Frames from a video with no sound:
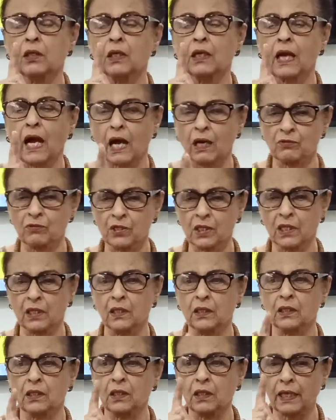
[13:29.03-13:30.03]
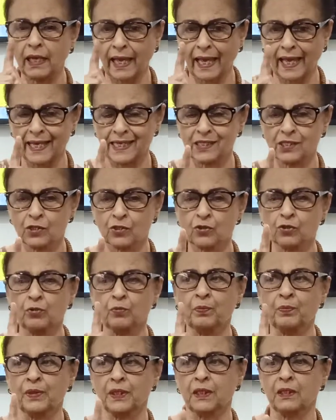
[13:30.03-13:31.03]
counselor has to
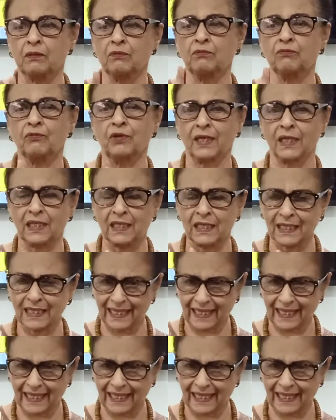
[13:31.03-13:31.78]
be very